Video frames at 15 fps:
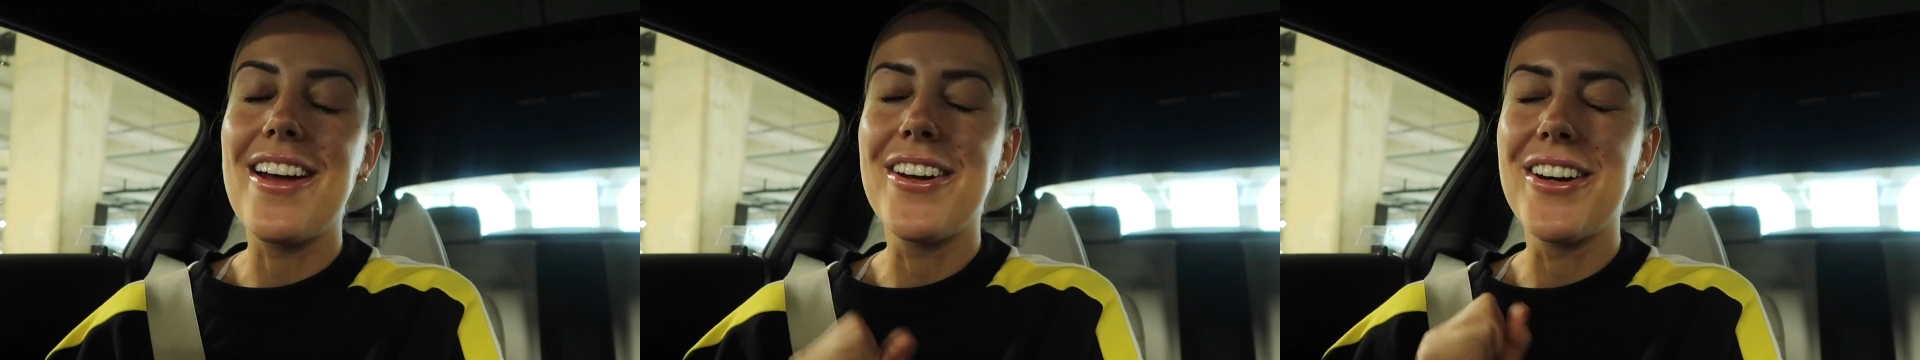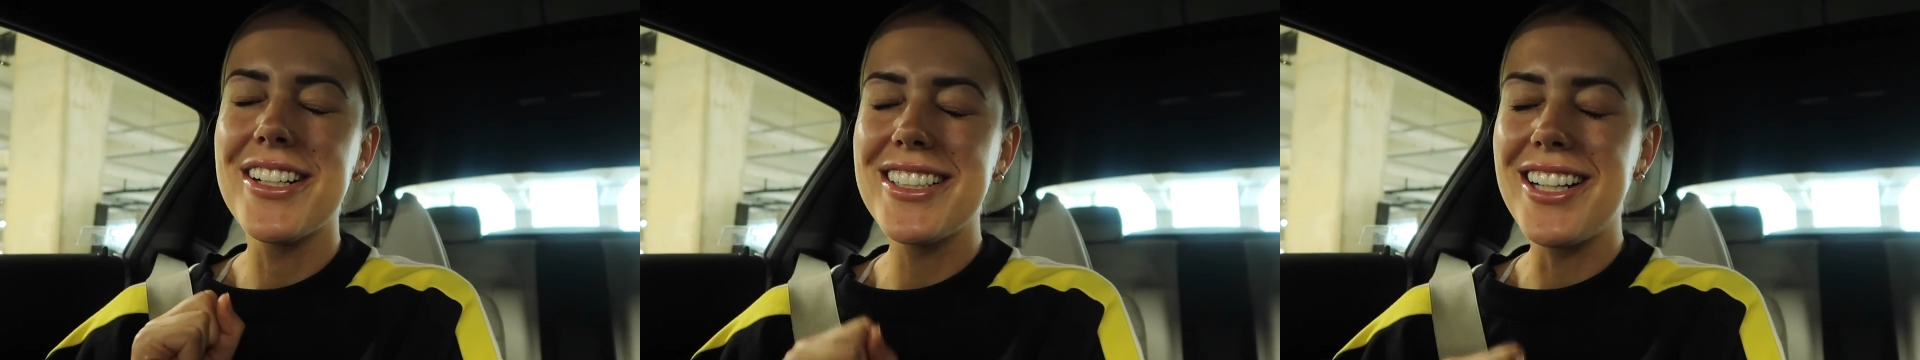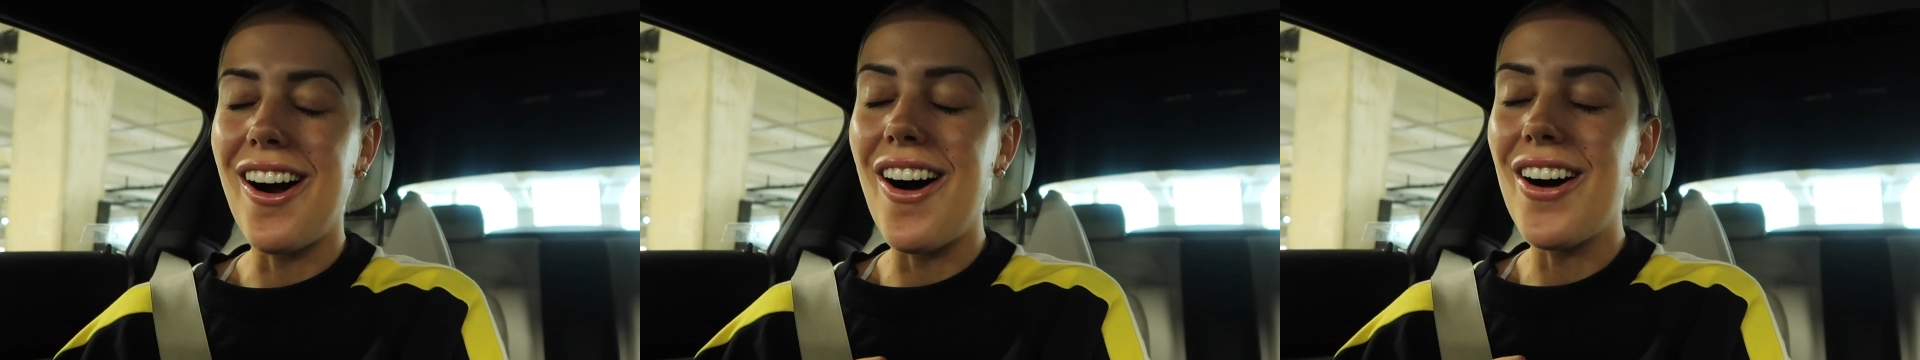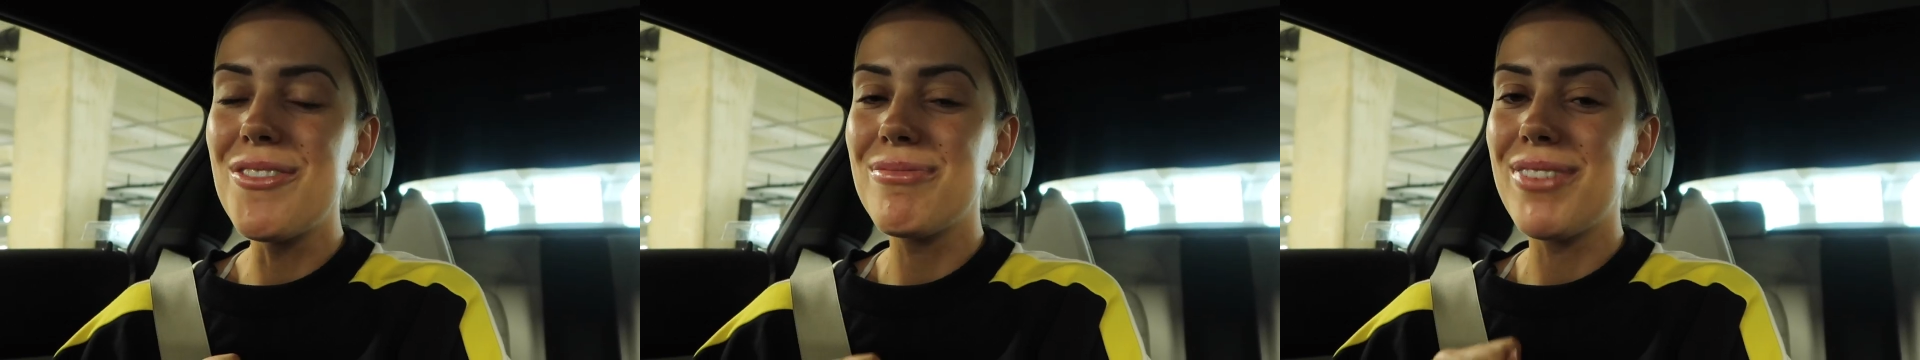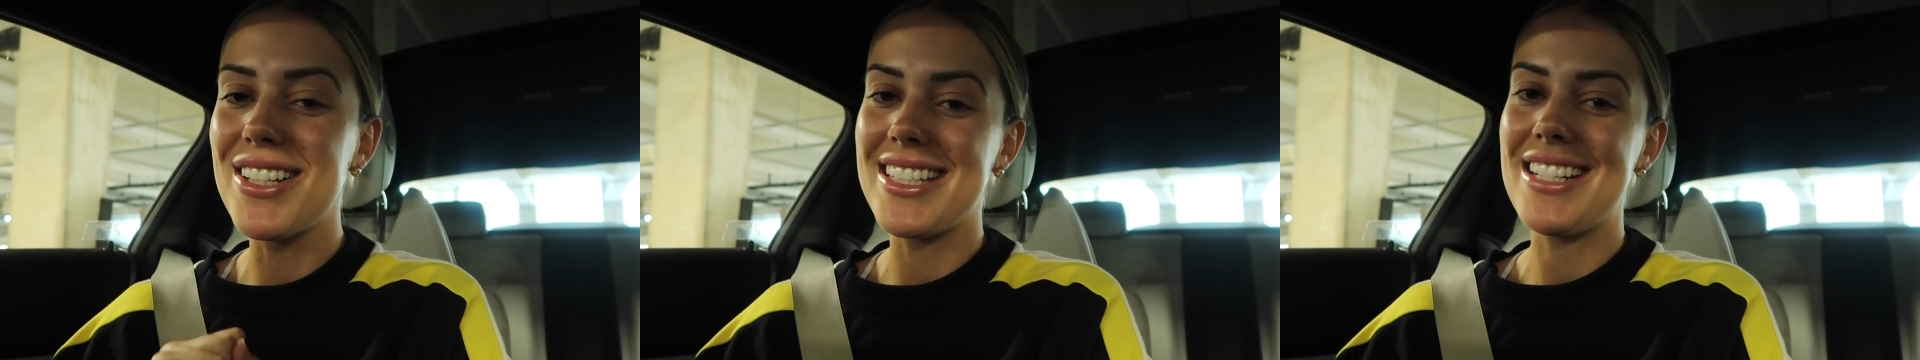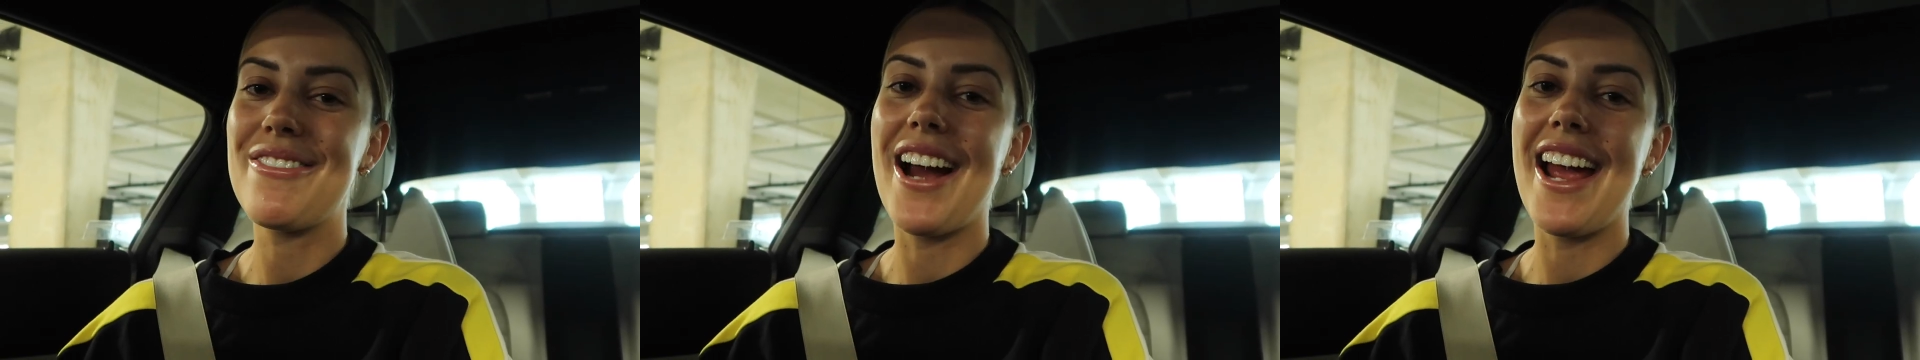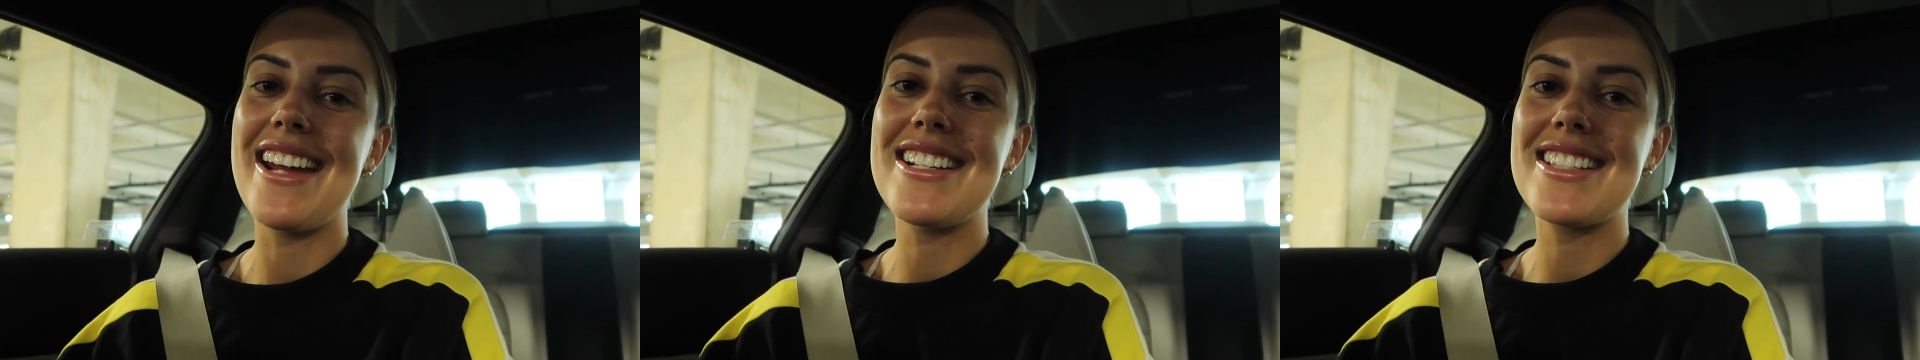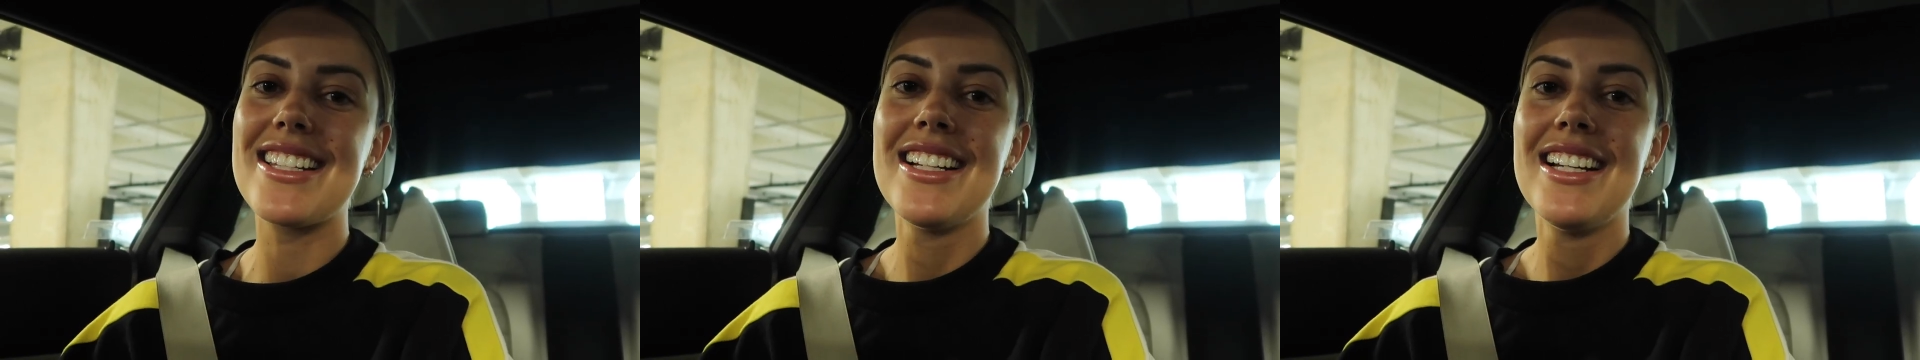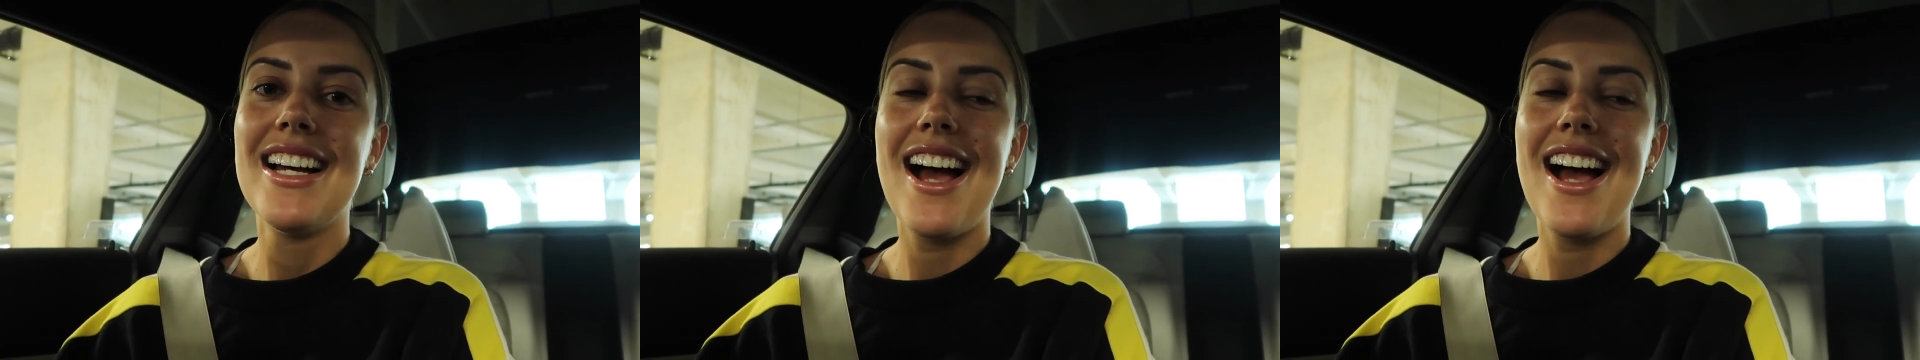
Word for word: I can't bloody wait.